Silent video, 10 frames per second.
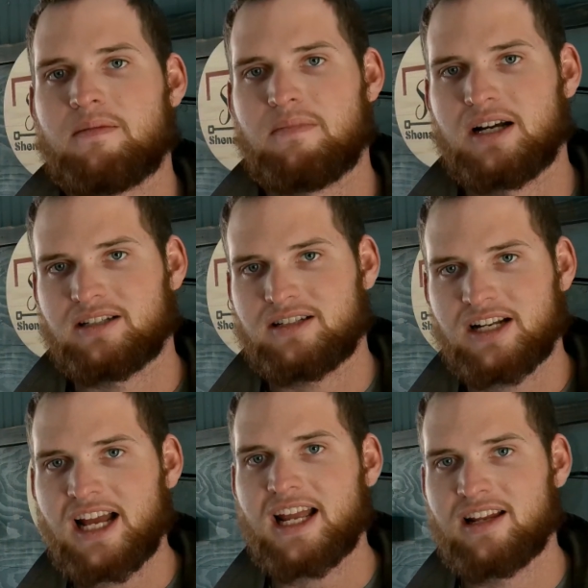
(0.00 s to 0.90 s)
But
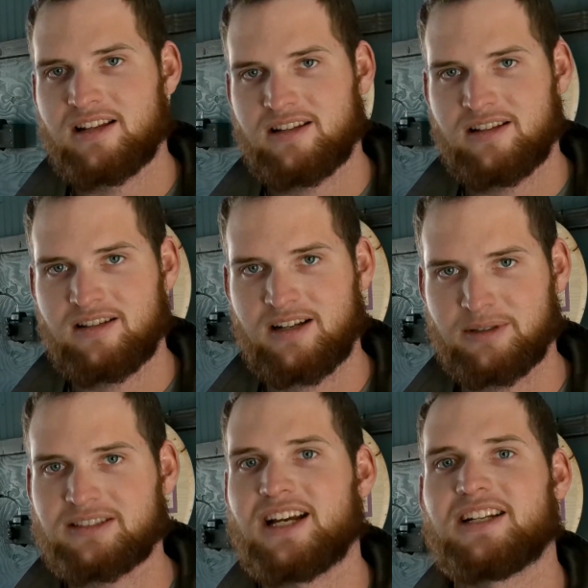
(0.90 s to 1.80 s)
today, I'm
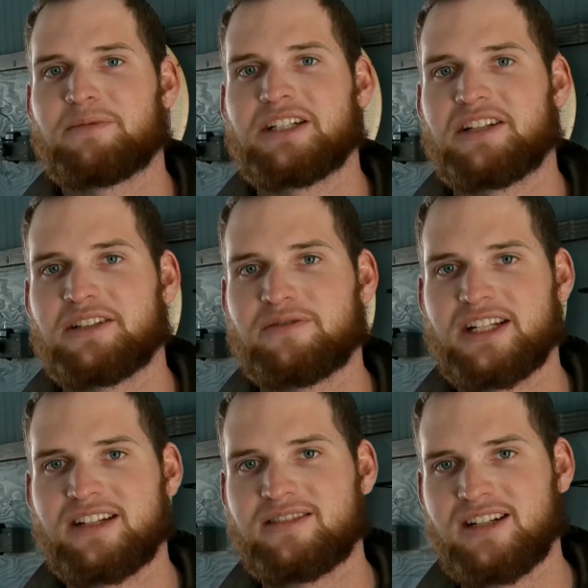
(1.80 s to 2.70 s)
excited to bring you this
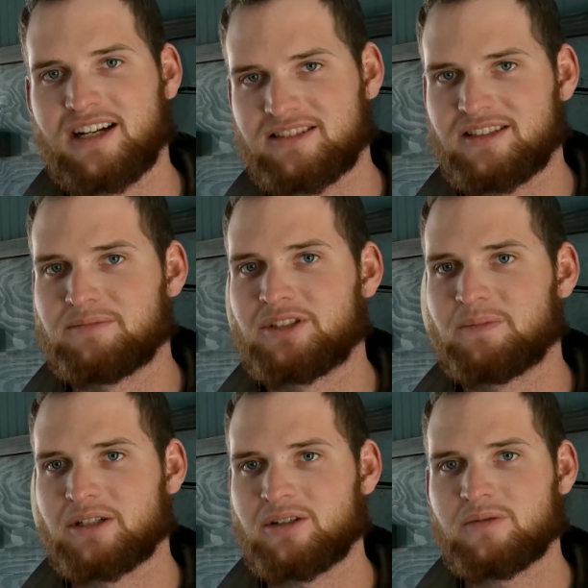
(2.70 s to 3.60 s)
video. I got something
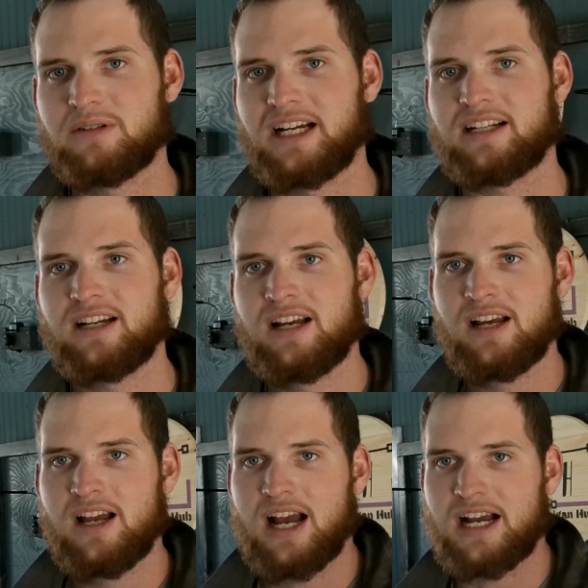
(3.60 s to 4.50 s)
super cool planned.
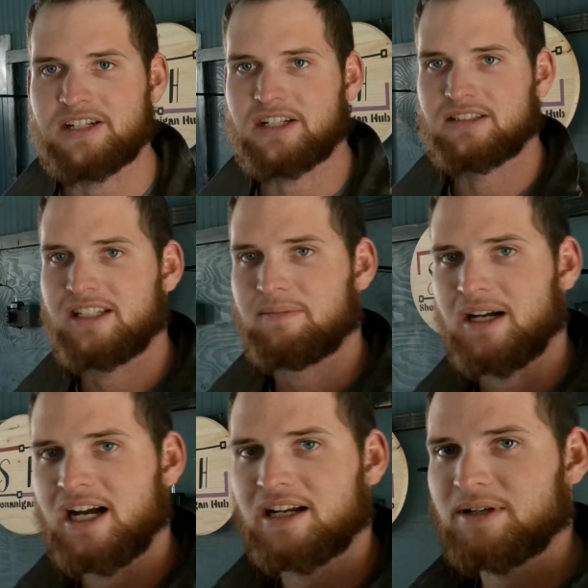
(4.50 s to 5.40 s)
As you can see
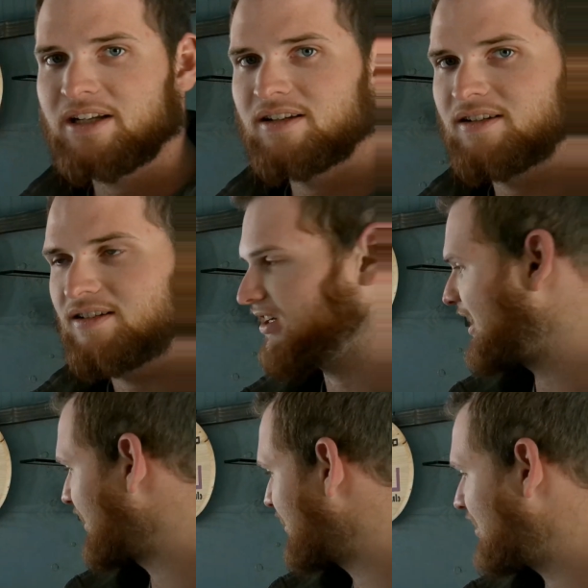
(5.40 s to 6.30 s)
behind me,
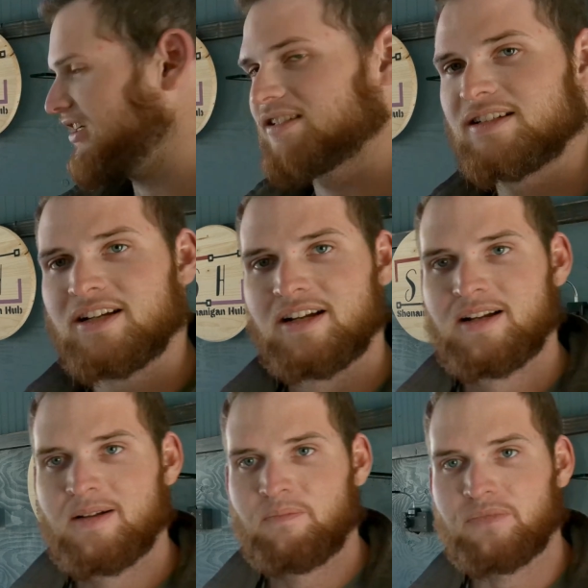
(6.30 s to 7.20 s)
I got
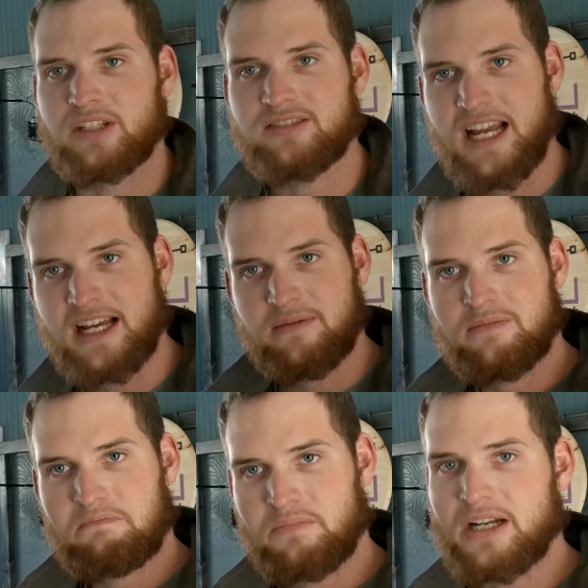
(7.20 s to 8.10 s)
the stand
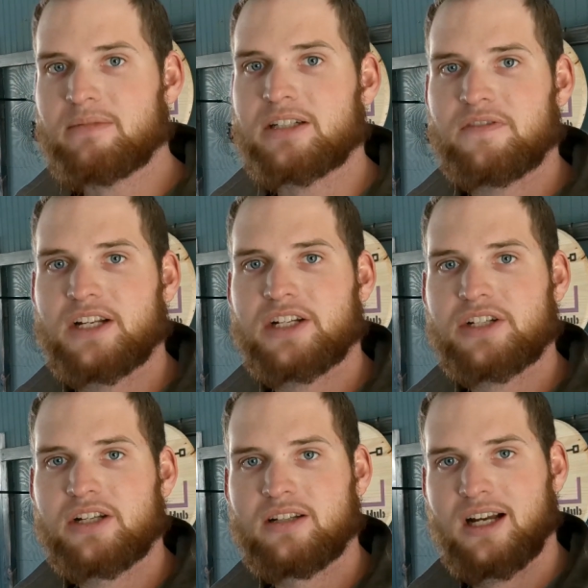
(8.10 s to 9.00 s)
pretty much finished.
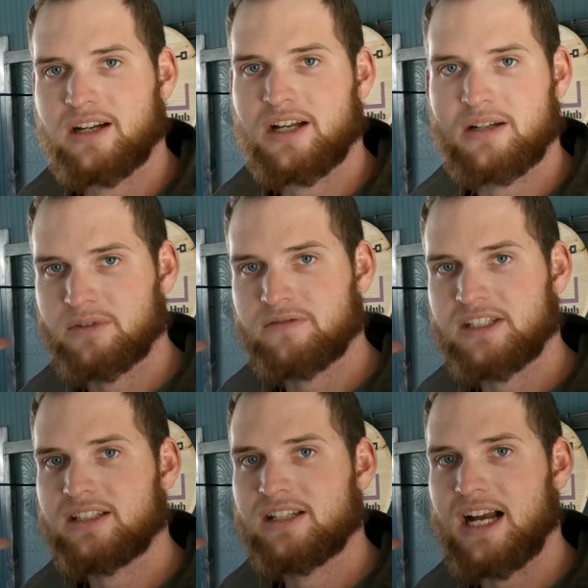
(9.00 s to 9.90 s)
I got it moved
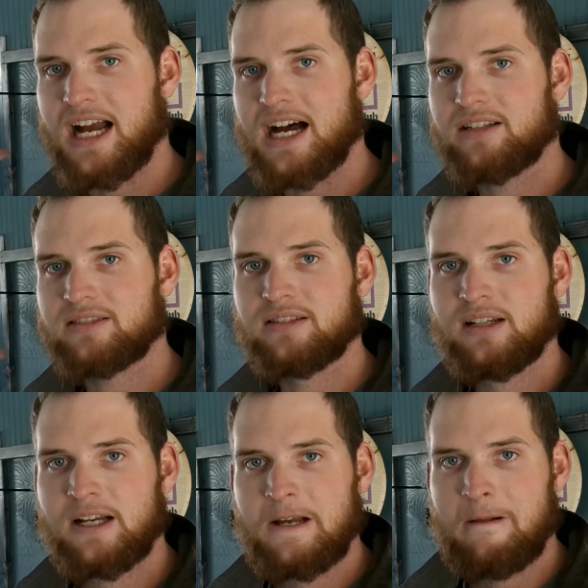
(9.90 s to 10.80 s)
into the house,
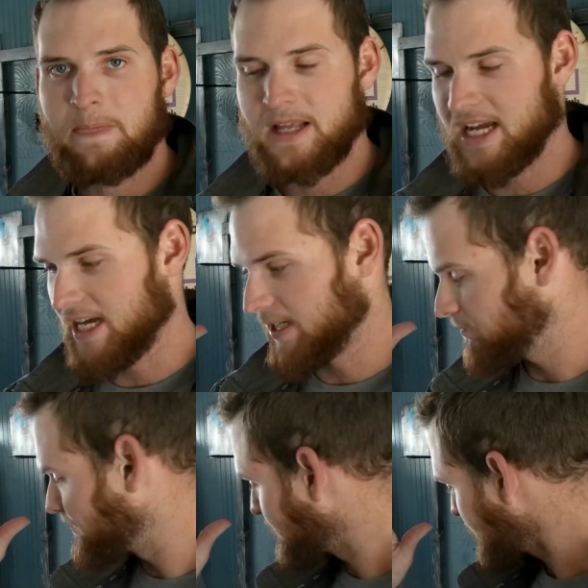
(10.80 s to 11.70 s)
and
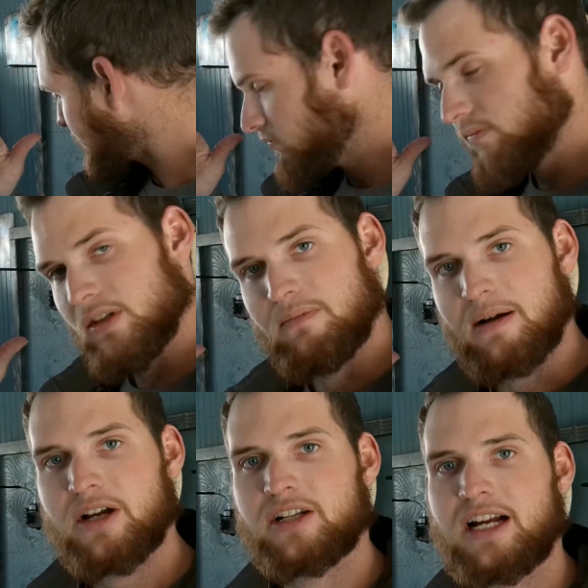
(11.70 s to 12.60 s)
my
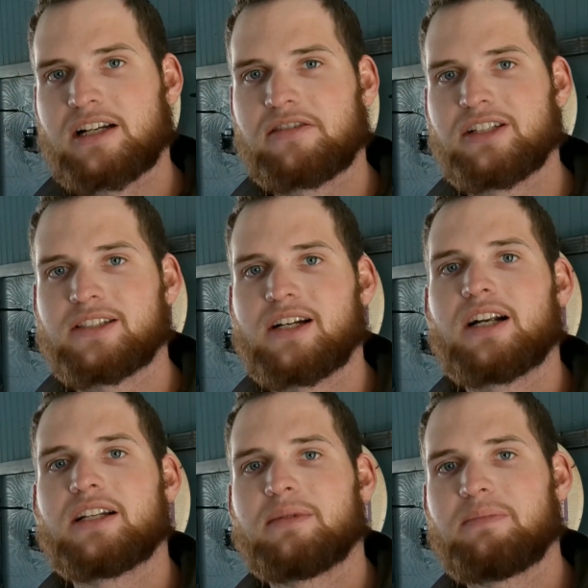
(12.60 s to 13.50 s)
brother actually just
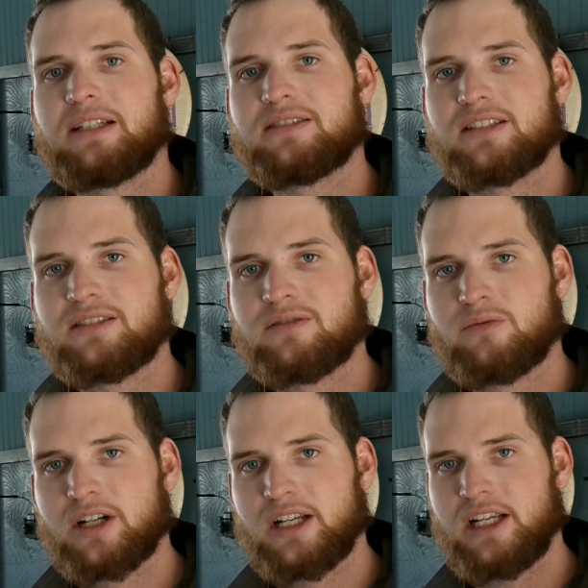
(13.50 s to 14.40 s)
started him a business
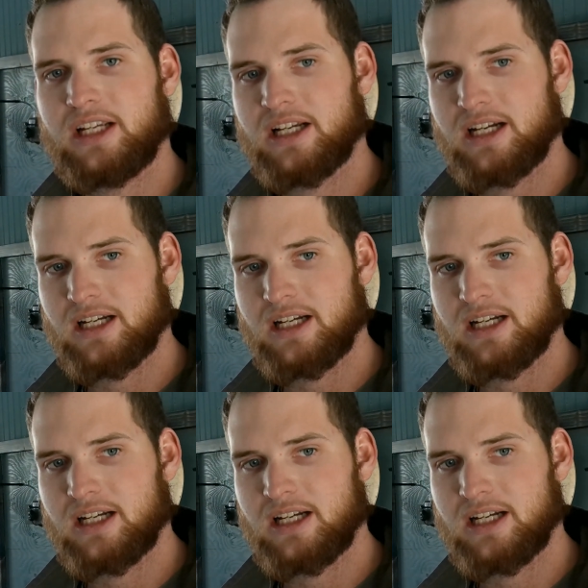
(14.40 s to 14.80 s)
where he